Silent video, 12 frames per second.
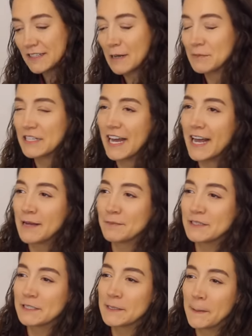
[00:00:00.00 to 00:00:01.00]

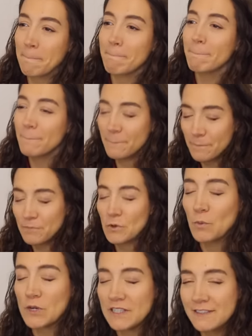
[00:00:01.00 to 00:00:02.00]
sometimes,
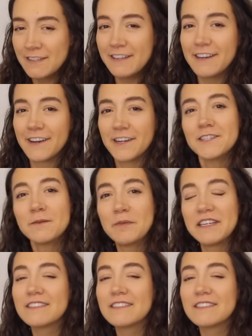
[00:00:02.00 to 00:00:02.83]
once a year to be